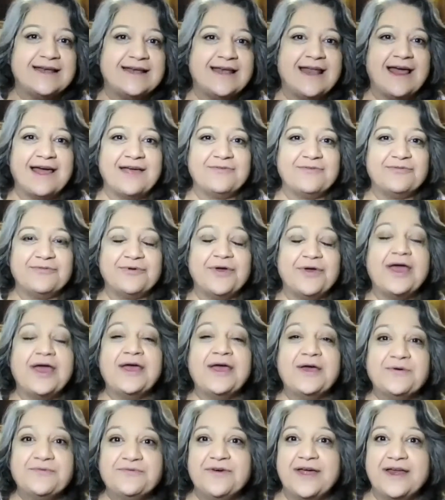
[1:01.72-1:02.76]
in life
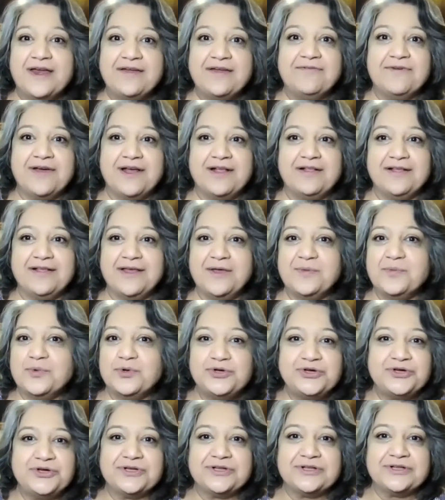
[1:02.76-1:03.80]
very well.
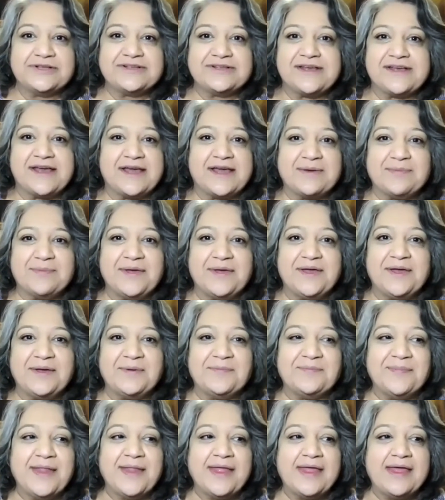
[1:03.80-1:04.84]
Emotions can
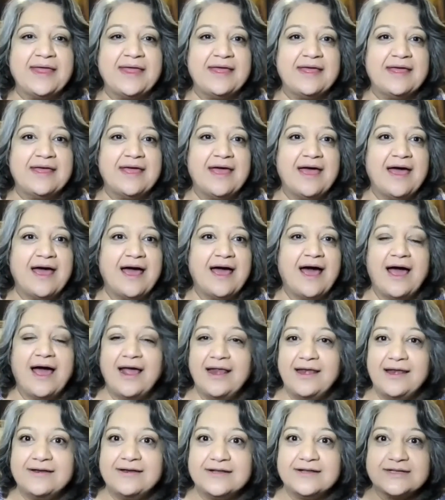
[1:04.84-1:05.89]
be
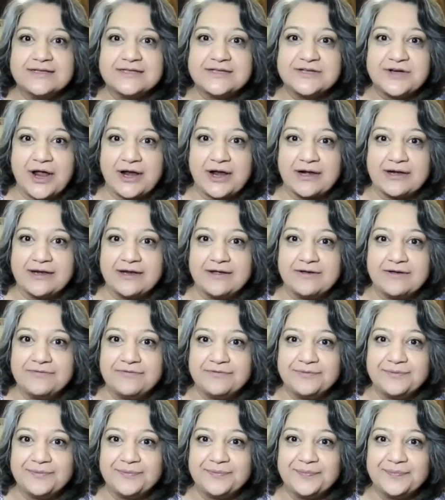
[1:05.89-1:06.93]
highly destructive
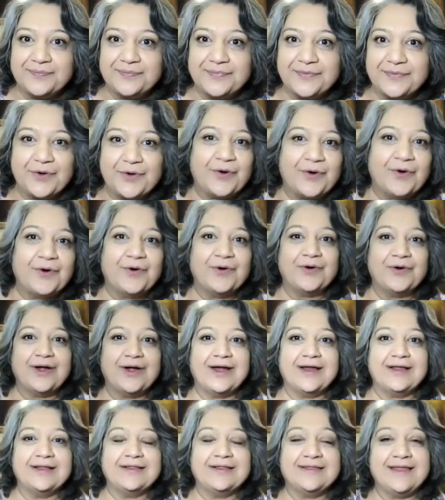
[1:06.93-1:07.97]
or
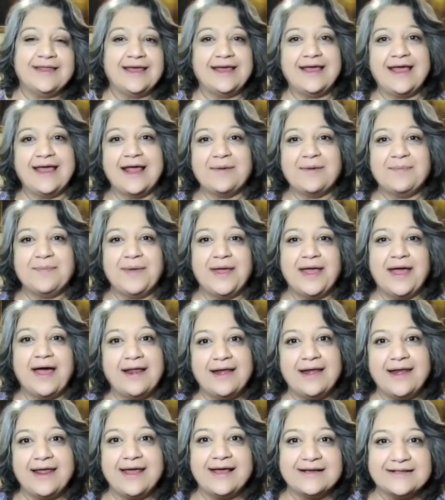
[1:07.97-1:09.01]
they can be
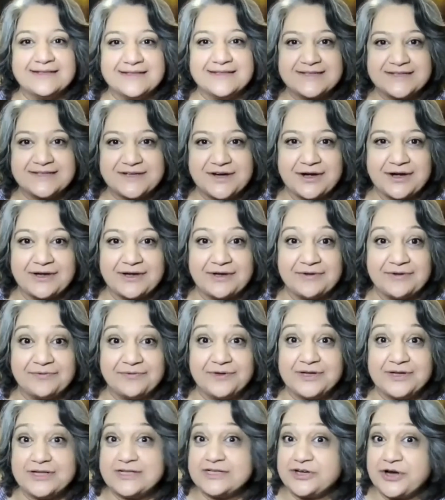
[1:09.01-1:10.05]
highly
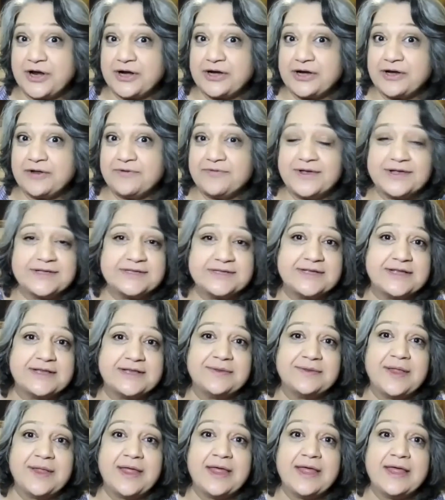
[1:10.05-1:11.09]
constructive. Destructive as
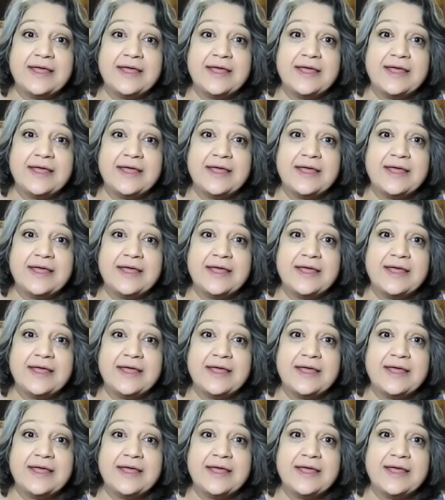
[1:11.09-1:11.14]
in